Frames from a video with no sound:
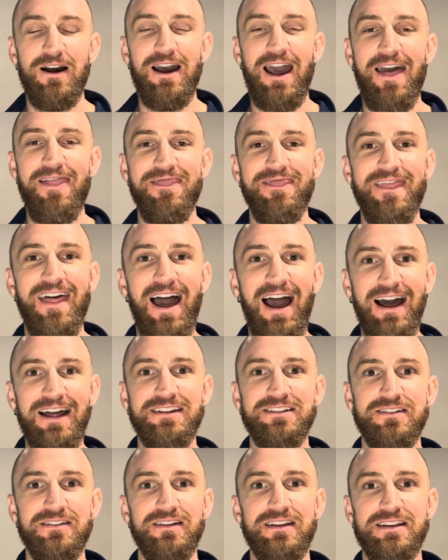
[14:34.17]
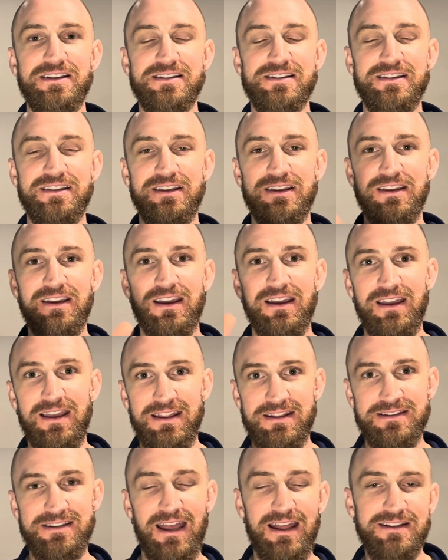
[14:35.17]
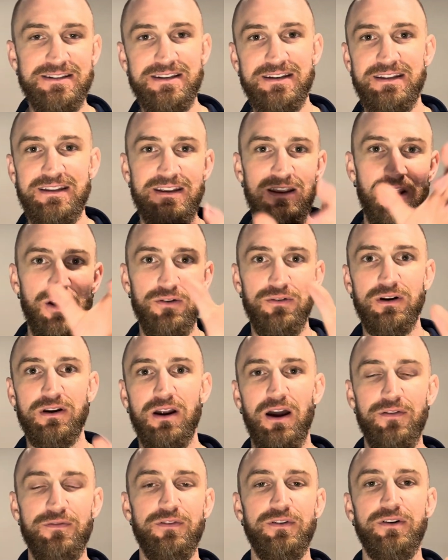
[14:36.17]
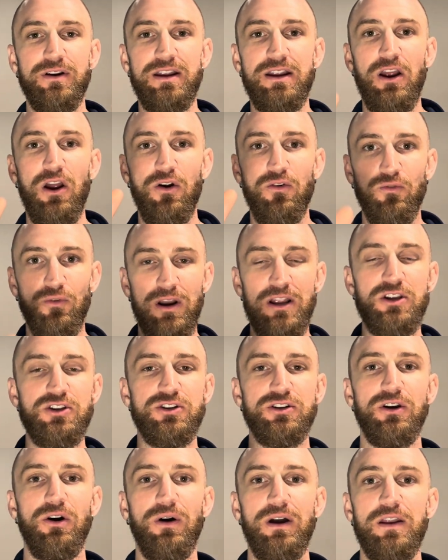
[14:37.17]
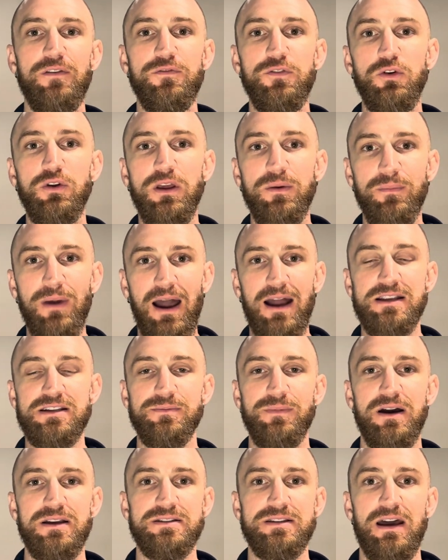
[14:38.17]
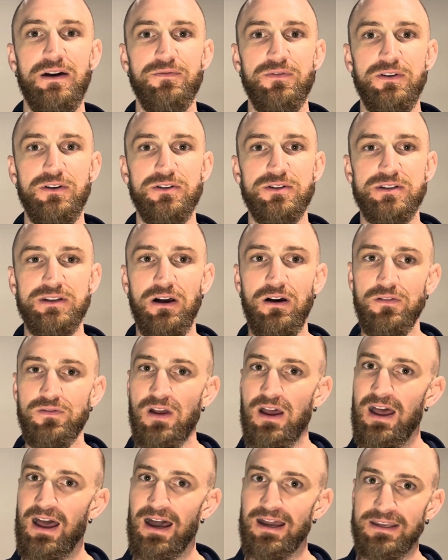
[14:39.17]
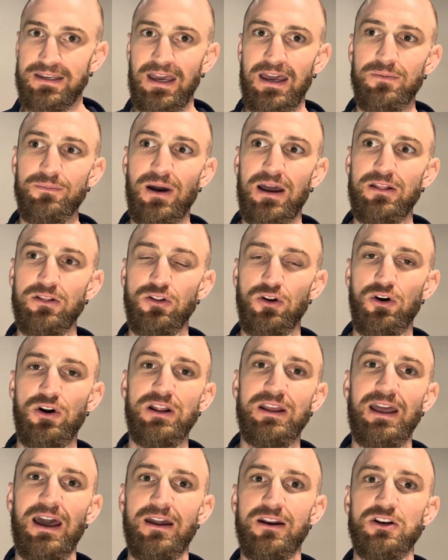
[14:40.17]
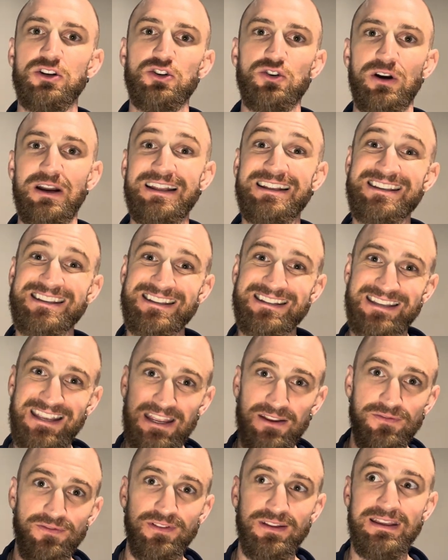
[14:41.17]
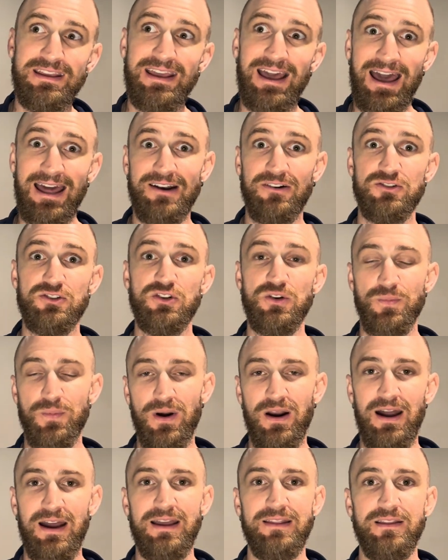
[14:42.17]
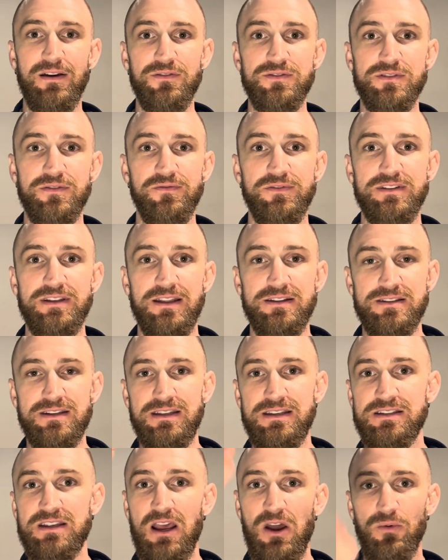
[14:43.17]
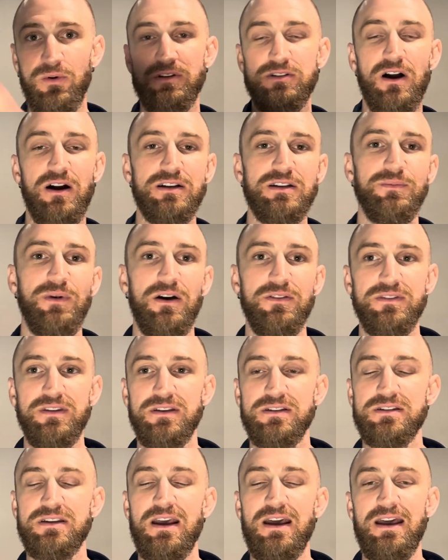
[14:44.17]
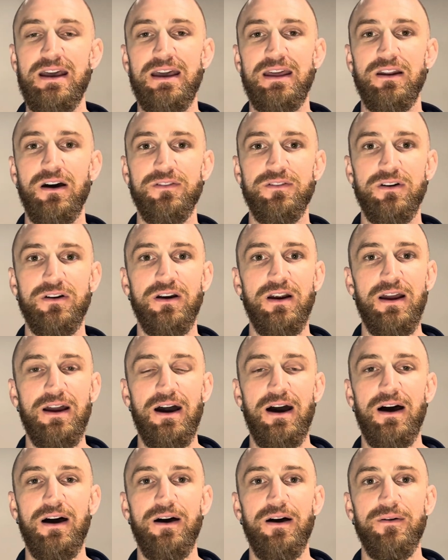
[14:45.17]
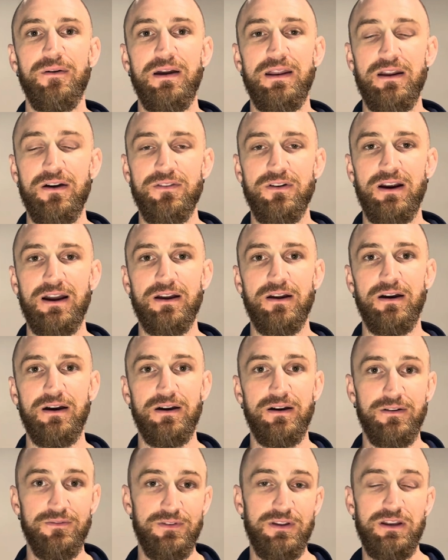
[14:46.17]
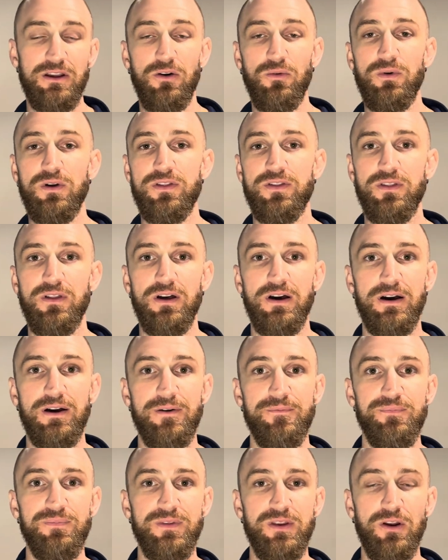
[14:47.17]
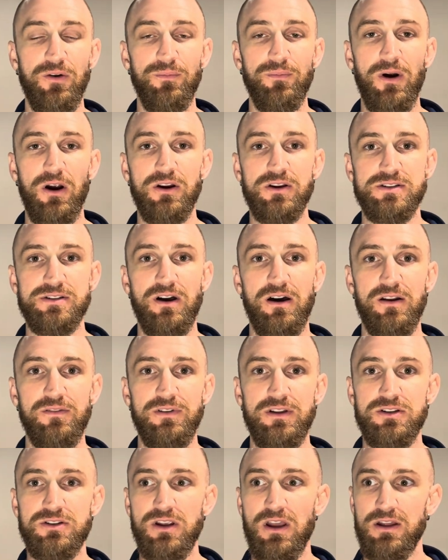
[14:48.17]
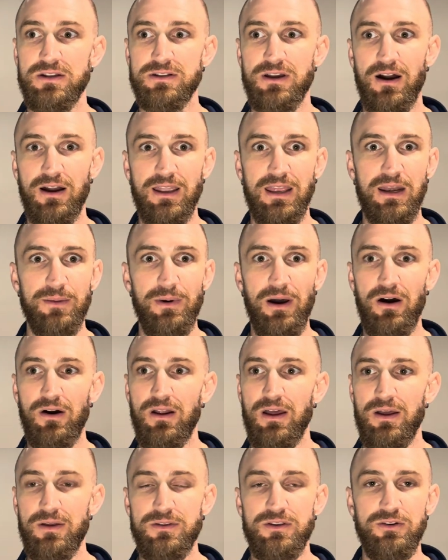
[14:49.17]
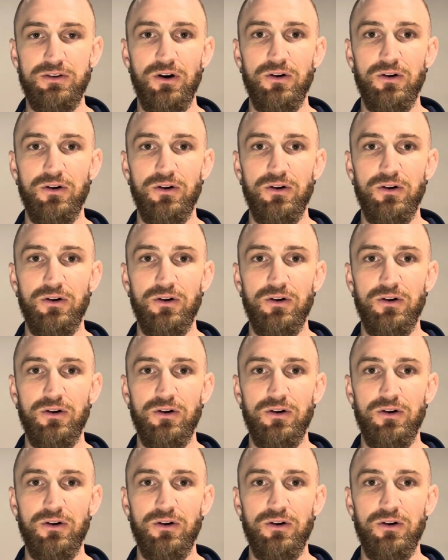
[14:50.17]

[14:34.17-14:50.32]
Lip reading: And that is the intensity recovery ratio. And if you can maximize that for yourself, again, by learning how to train safely at super high levels of intensities, we talked about this in another video with Mark Hasanovich, talking about,